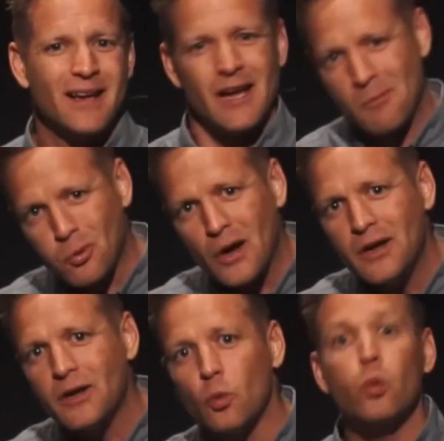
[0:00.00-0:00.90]
He
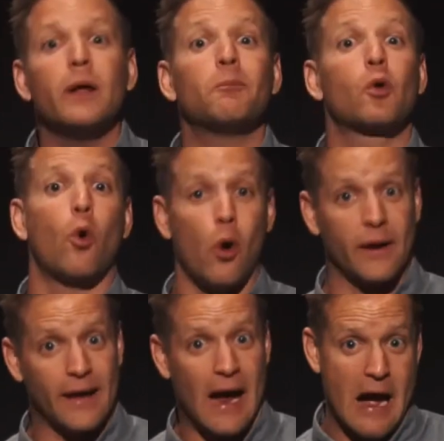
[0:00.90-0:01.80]
braided a whip
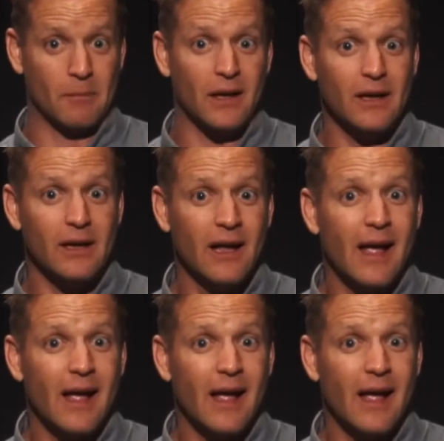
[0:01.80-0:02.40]
quite calmly,